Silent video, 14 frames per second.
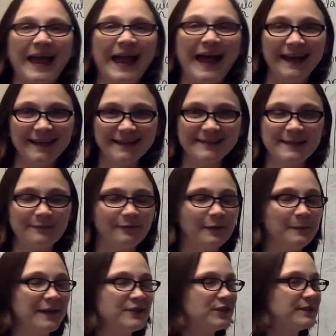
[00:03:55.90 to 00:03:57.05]
Adding this
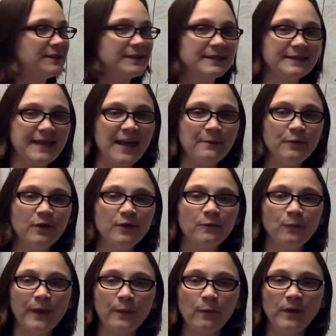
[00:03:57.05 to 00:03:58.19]
information to the table,
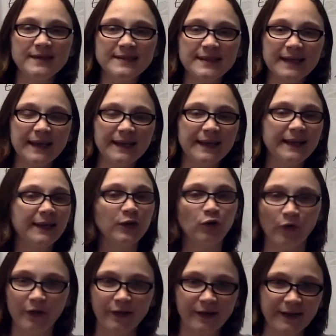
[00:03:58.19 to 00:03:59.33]
we once again get an
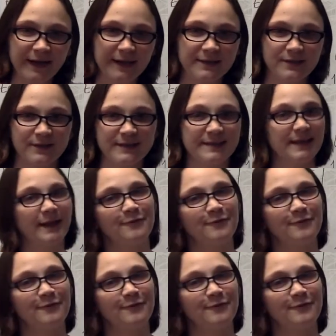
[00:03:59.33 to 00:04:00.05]
Euler characteristic